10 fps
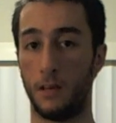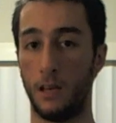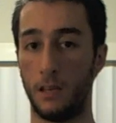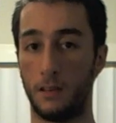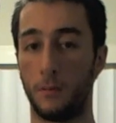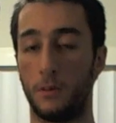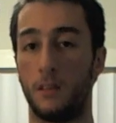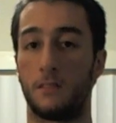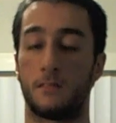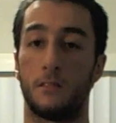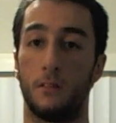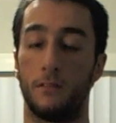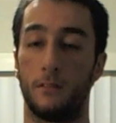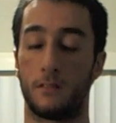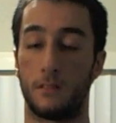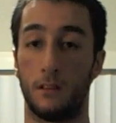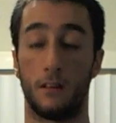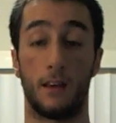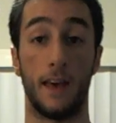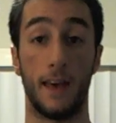in the NBA is still
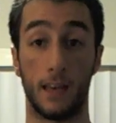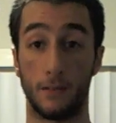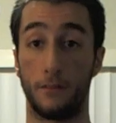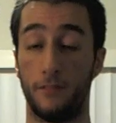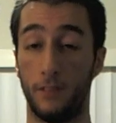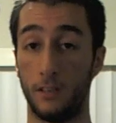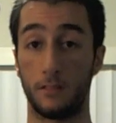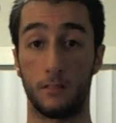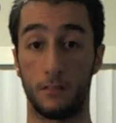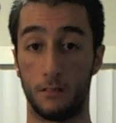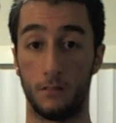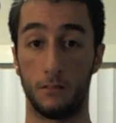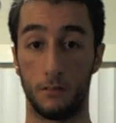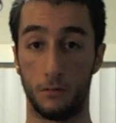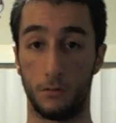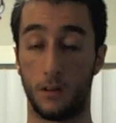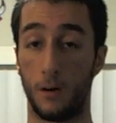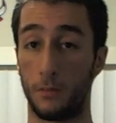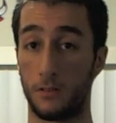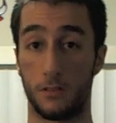a heck of a feat to
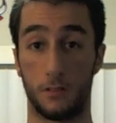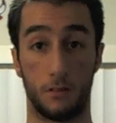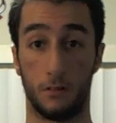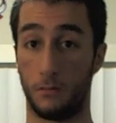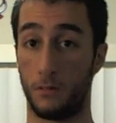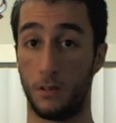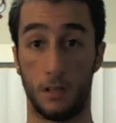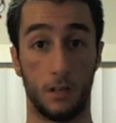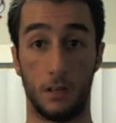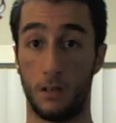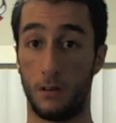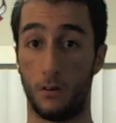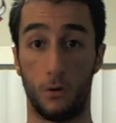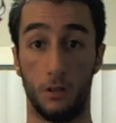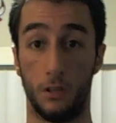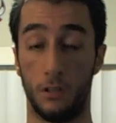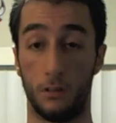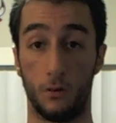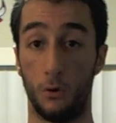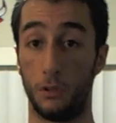accomplish. You know, only
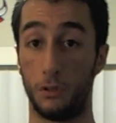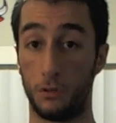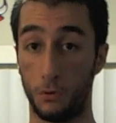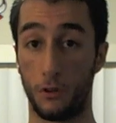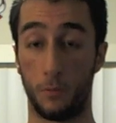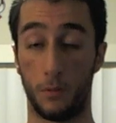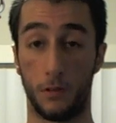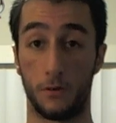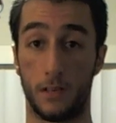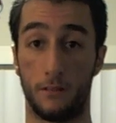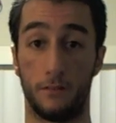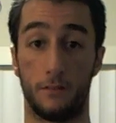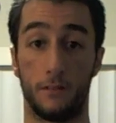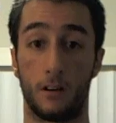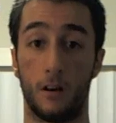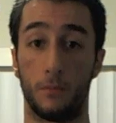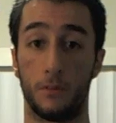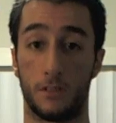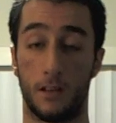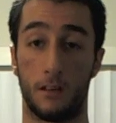two other players have
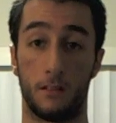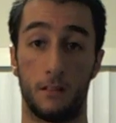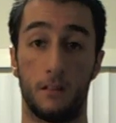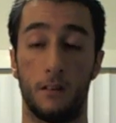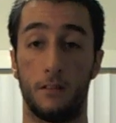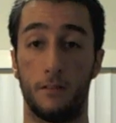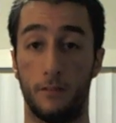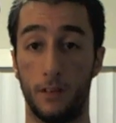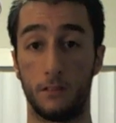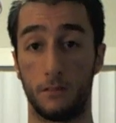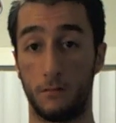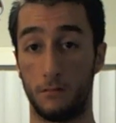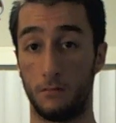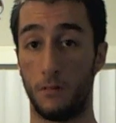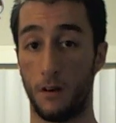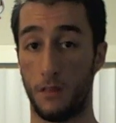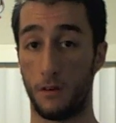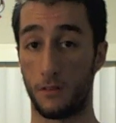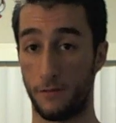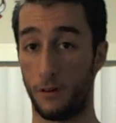accomplished that feat
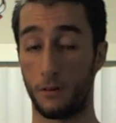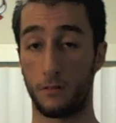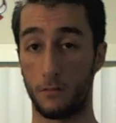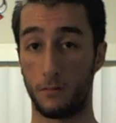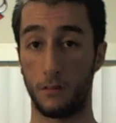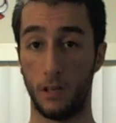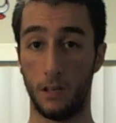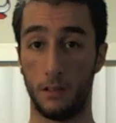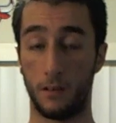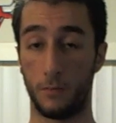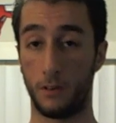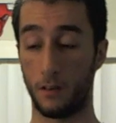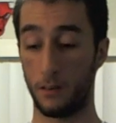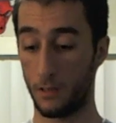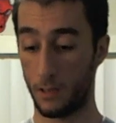thus far in the NBA.